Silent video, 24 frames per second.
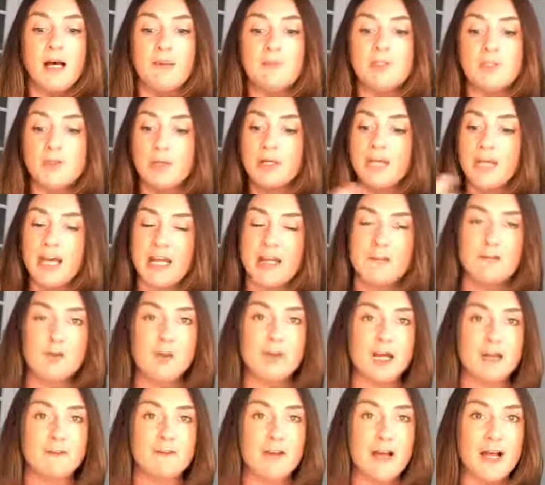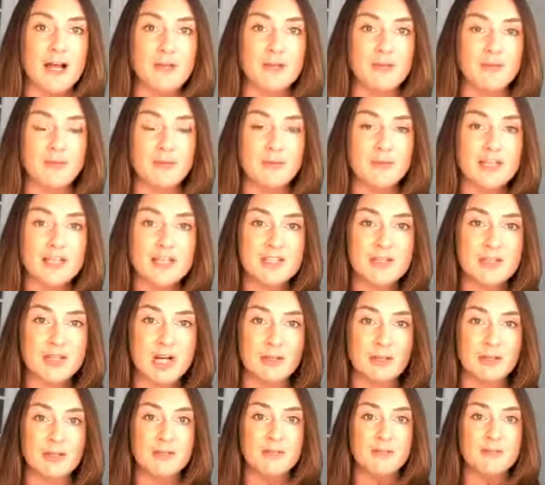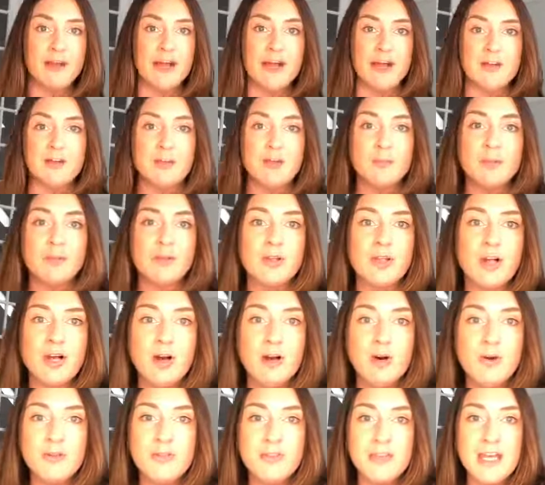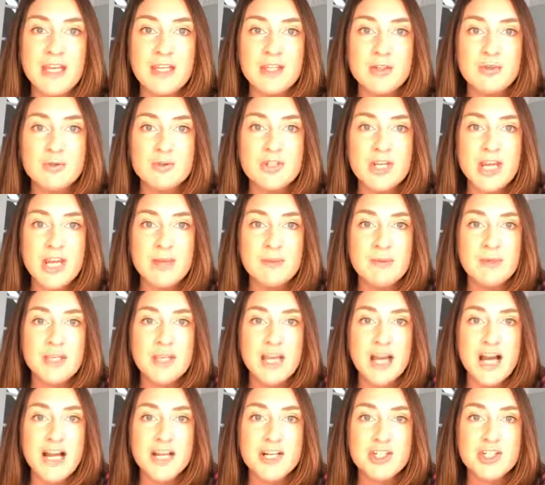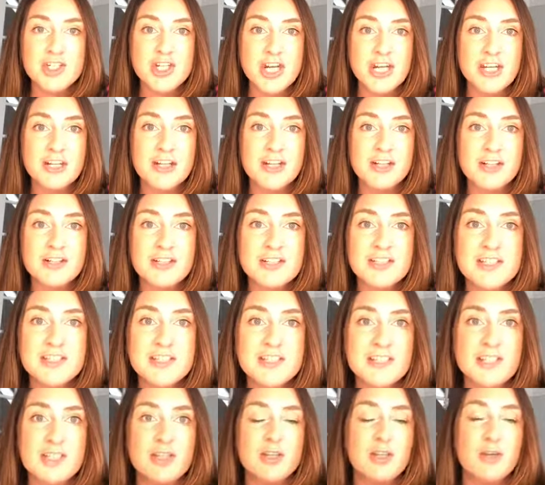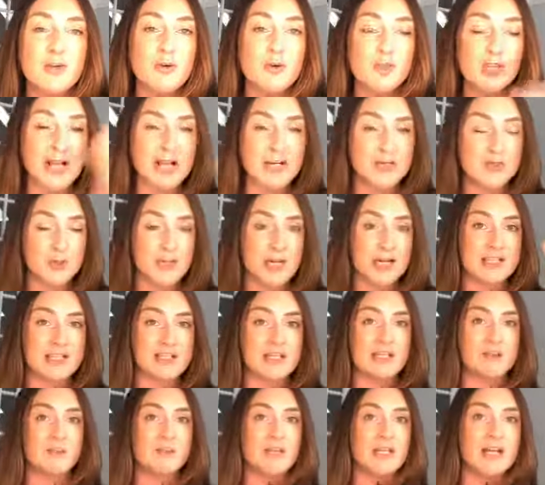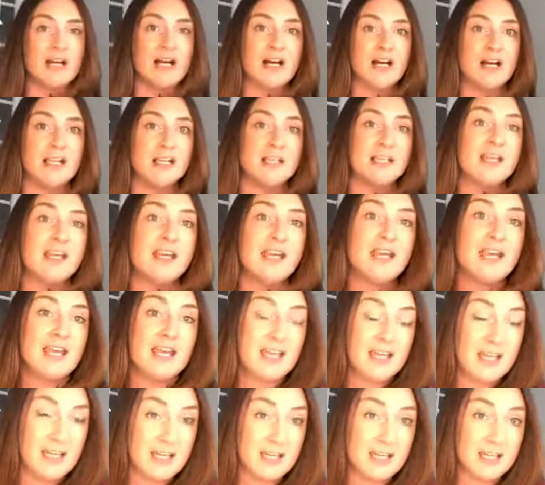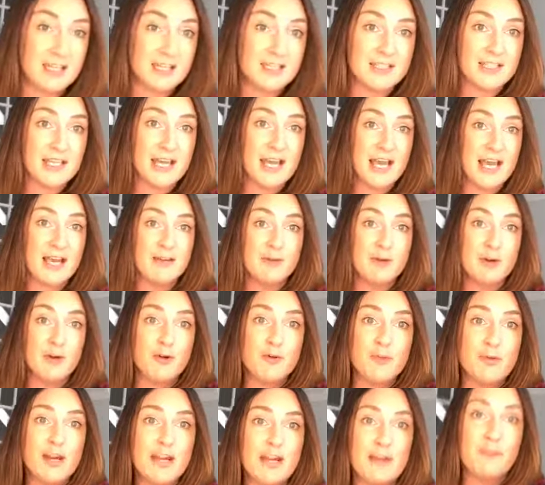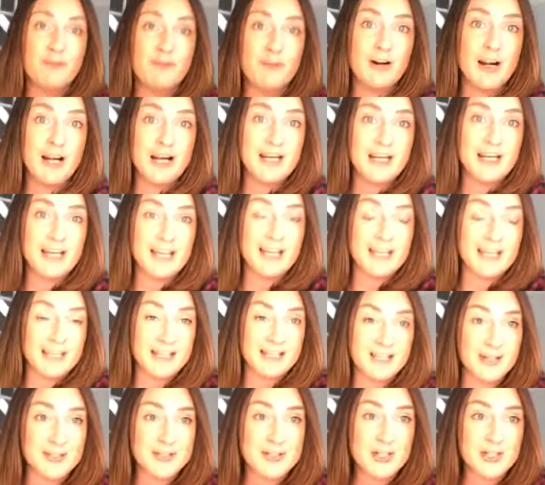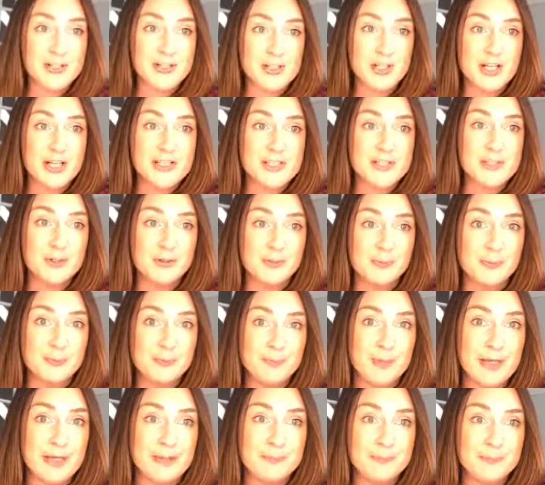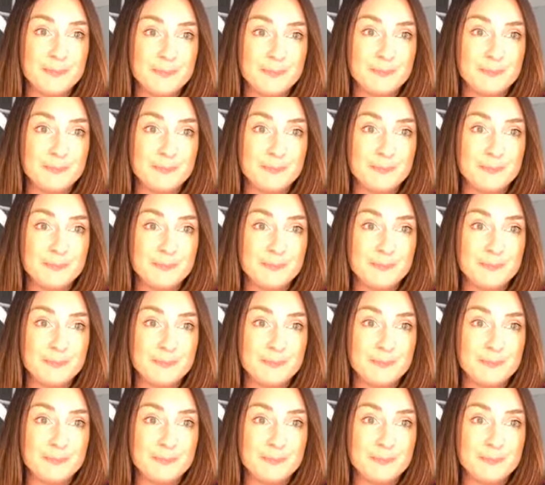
So again, if you got value from this, drop me a value below. Thank you, Jamie. Hi, Shayna. Good to see you. Glad you guys could be on. And have a great Friday. I'll talk to you guys soon. Bye.